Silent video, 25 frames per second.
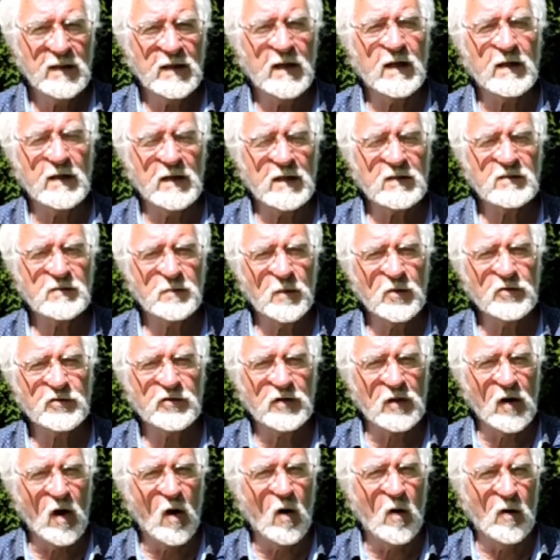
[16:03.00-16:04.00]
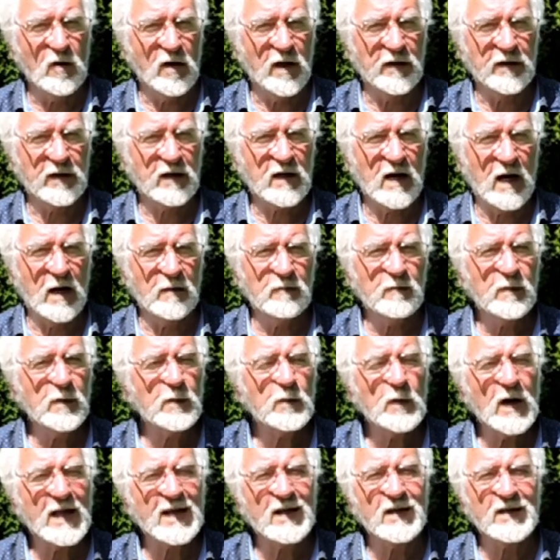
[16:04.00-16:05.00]
Yeah, it's much lower on the carbon,
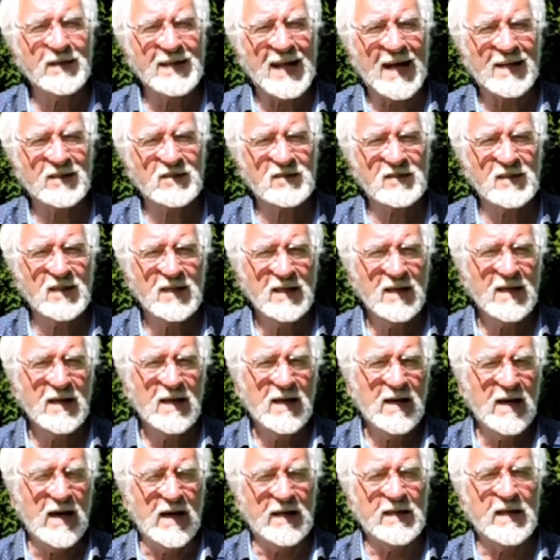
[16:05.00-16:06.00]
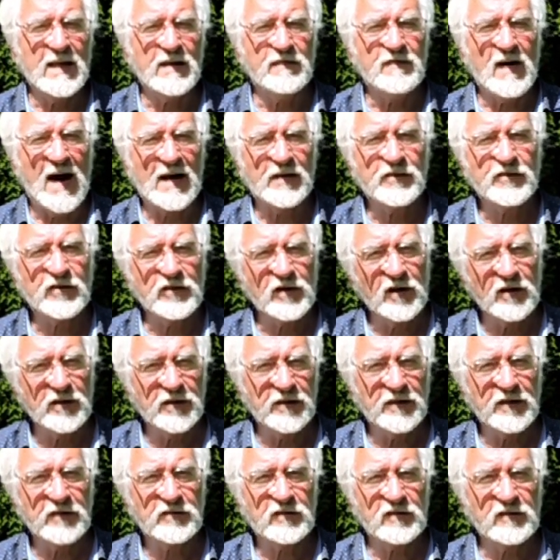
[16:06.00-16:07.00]
but whether that's an advantage or
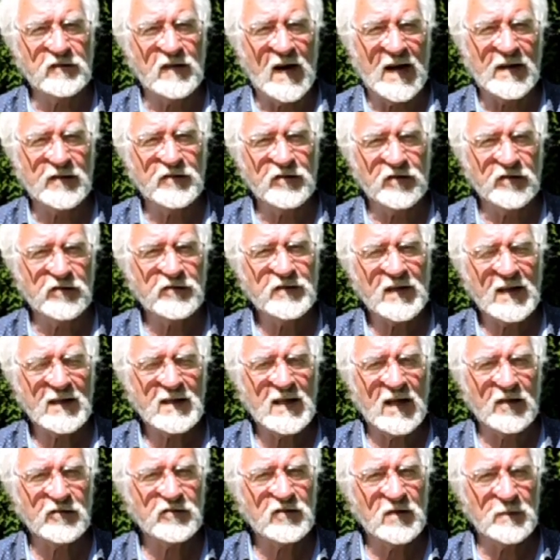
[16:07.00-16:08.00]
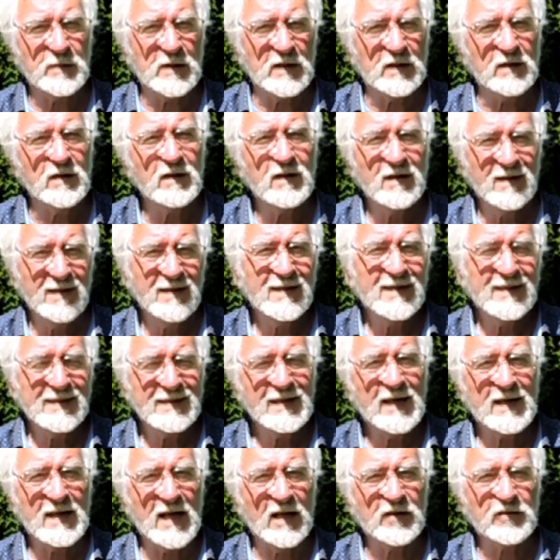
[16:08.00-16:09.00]
a disadvantage, that has to be
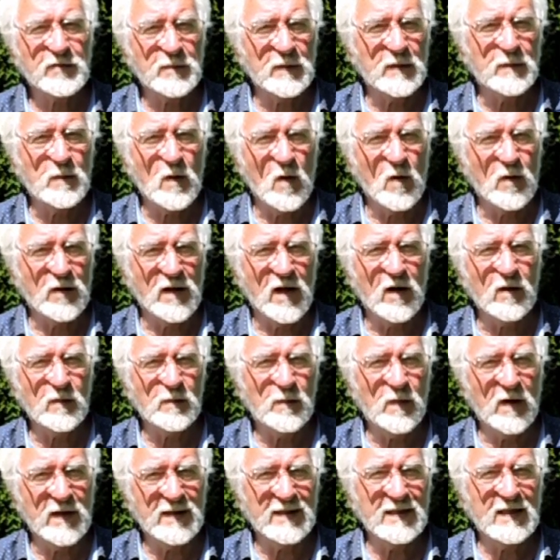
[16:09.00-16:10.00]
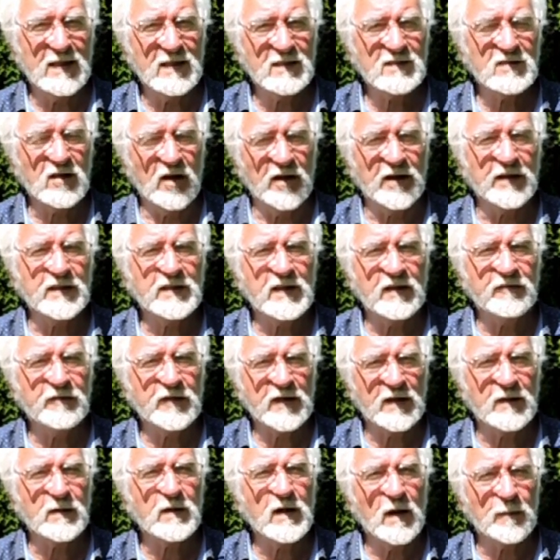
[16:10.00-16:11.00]
borne out by a
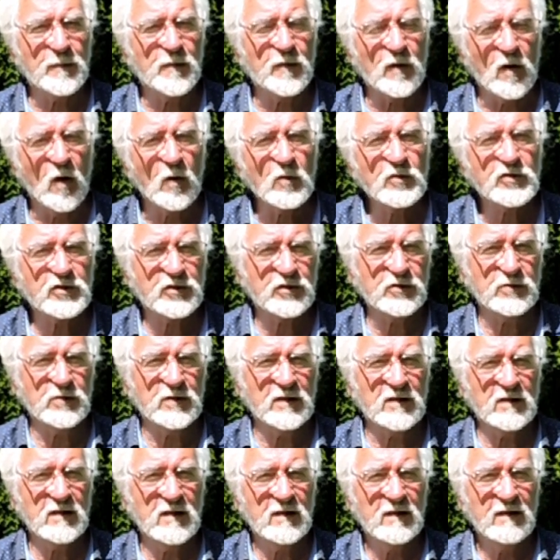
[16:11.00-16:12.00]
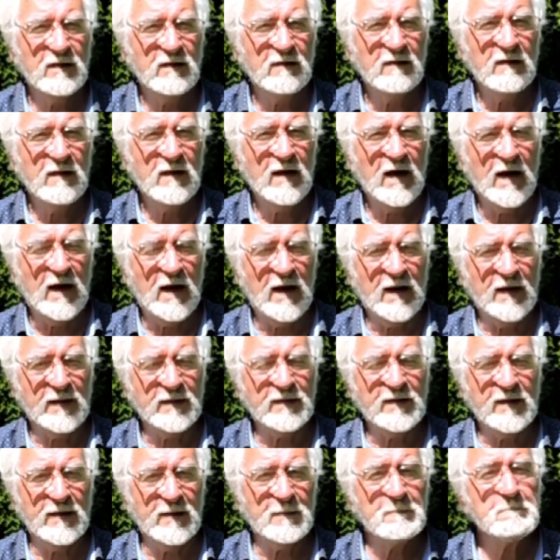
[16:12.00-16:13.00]
scientific approach to it.
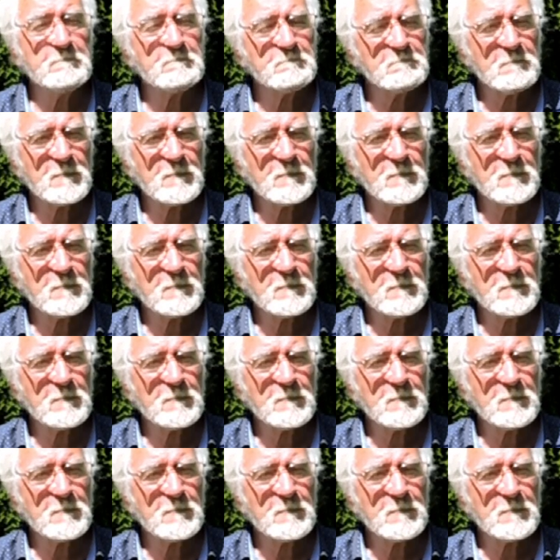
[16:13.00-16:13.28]
And